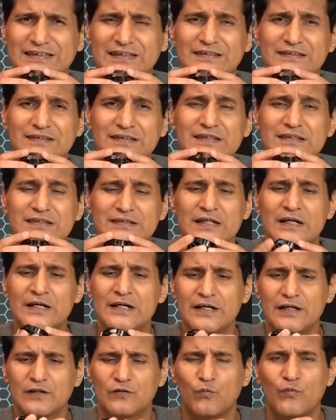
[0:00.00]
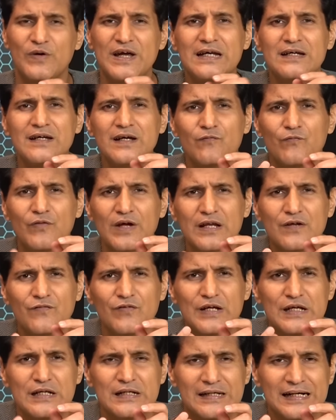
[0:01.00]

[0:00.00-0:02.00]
and since it's weighted very